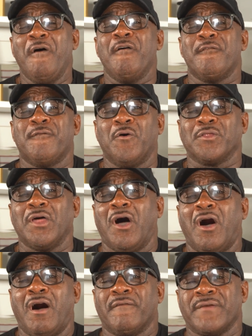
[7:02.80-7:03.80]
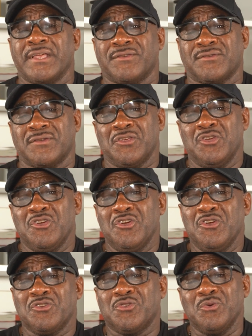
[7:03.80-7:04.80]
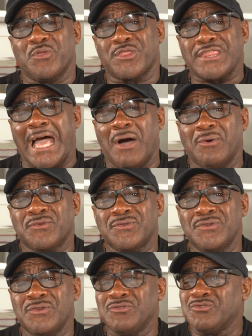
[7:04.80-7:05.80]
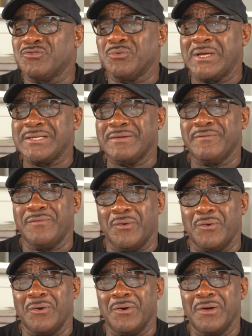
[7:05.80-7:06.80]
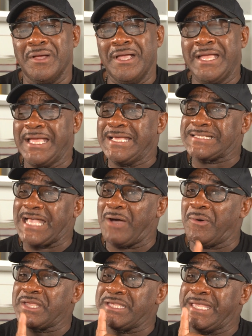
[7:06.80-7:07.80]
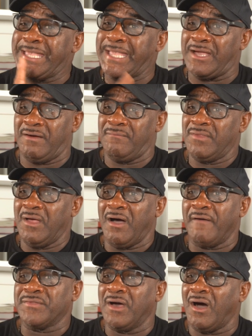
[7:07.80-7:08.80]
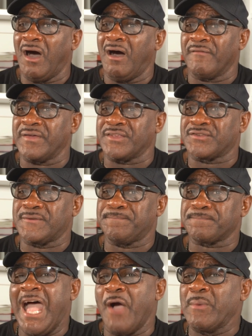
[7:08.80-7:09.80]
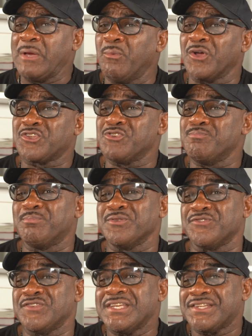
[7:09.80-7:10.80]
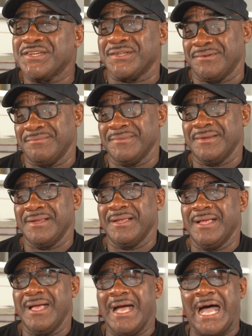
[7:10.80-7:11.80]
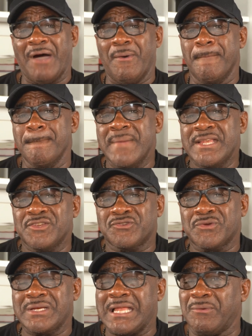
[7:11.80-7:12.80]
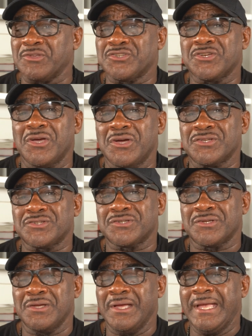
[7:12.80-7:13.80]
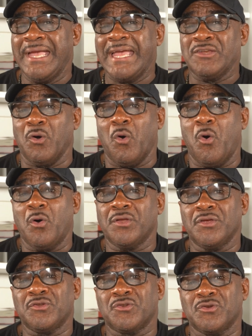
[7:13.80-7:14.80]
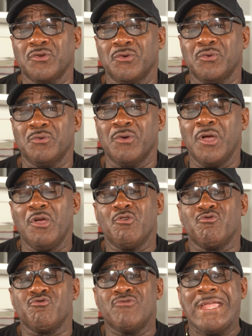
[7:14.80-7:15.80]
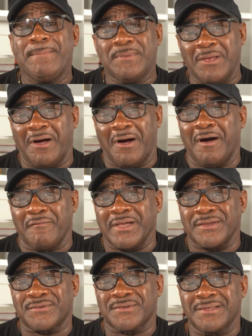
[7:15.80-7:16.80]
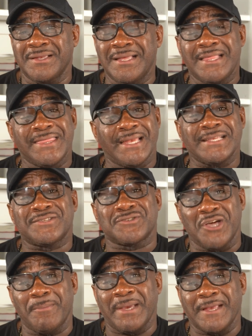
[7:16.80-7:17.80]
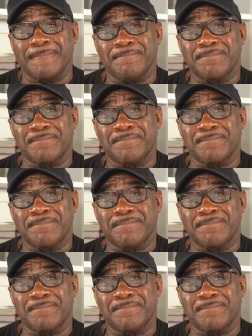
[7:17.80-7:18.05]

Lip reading: for the harvest. 2024 is our year of the harvest, and we want to position our ministry and our church in order to reap the harvest that is coming.